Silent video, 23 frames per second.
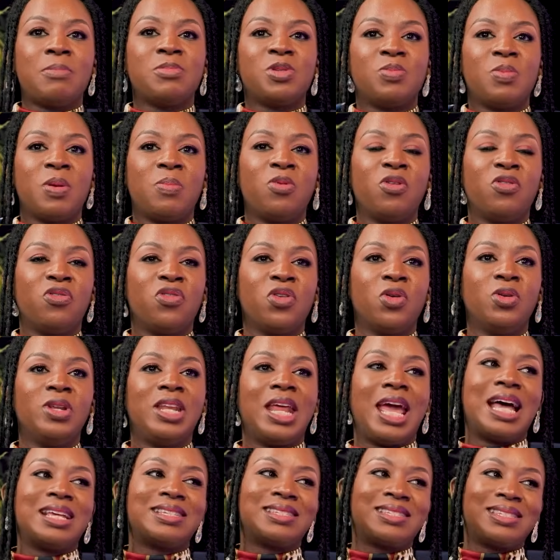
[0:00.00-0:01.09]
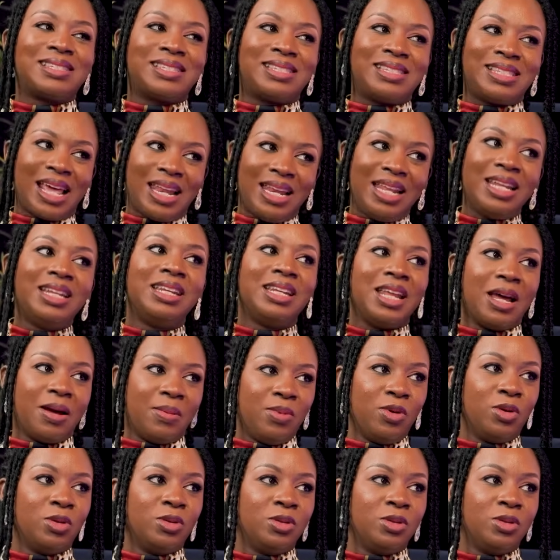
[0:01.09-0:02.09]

people feel they are selling their blood.